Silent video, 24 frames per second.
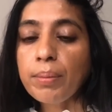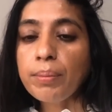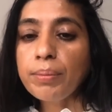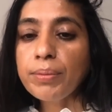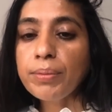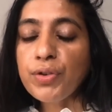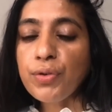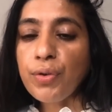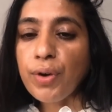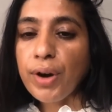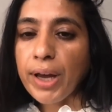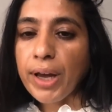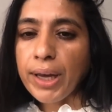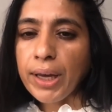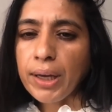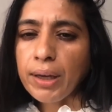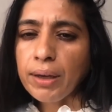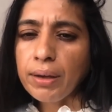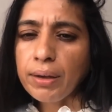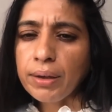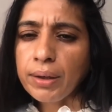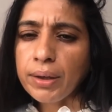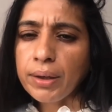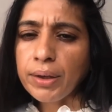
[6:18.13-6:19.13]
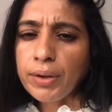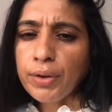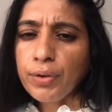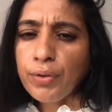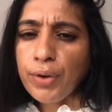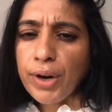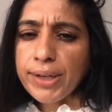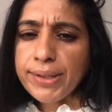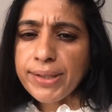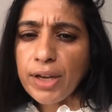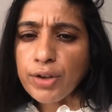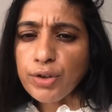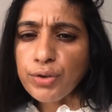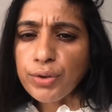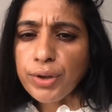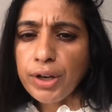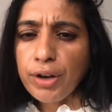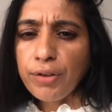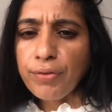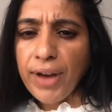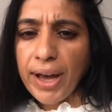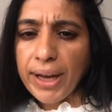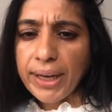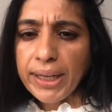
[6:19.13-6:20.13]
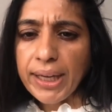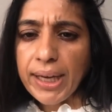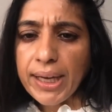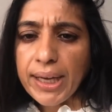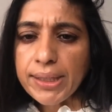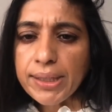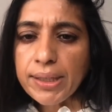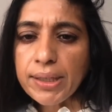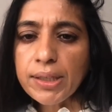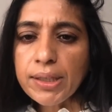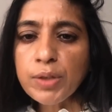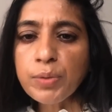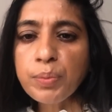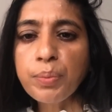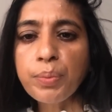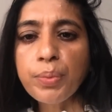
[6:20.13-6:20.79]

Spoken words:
trisaturated fatty acids,